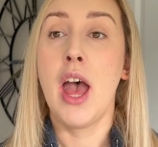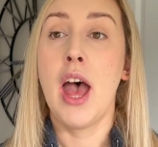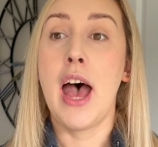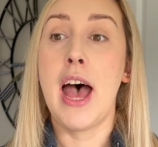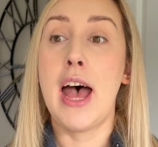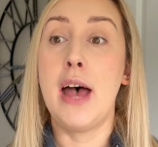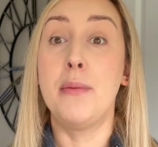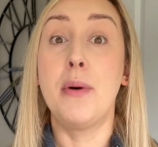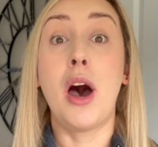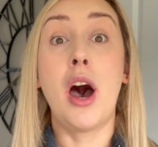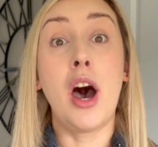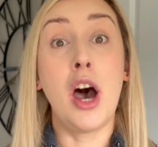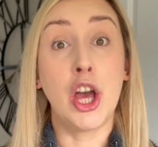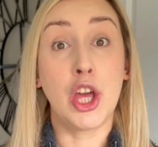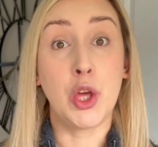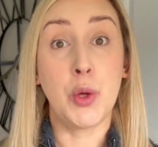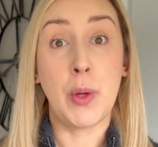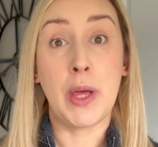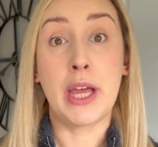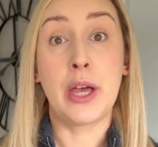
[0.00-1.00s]

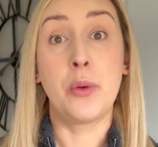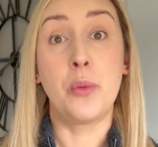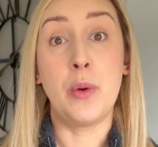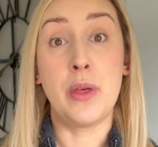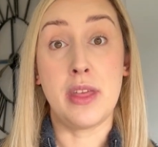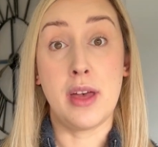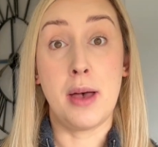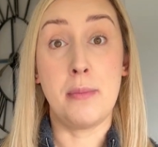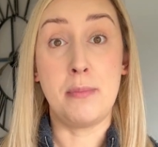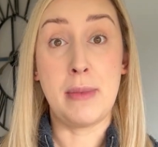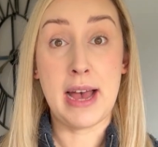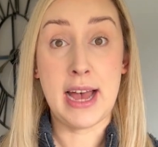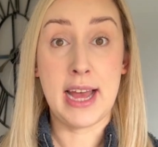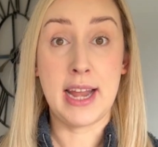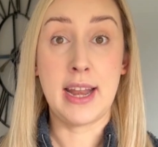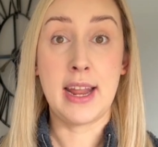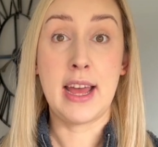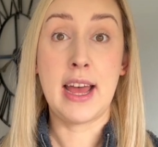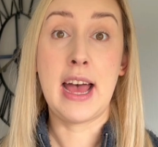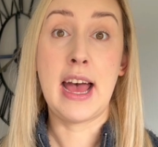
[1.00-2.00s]
arguing with a
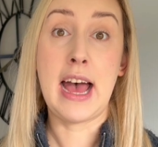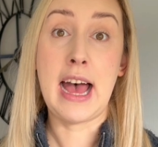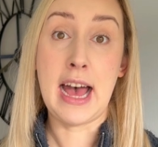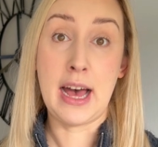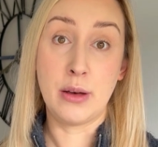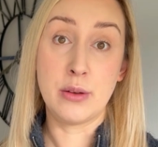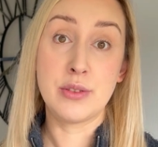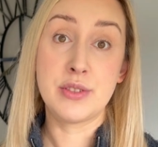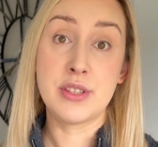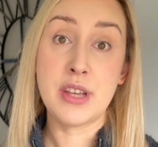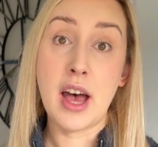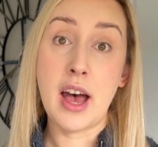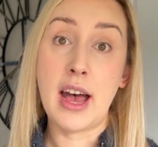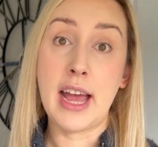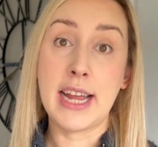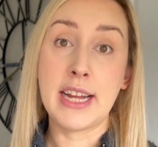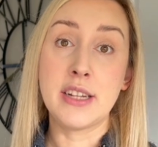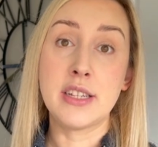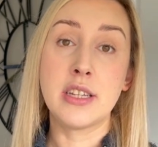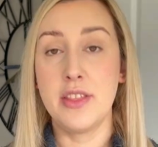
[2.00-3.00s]
man outside.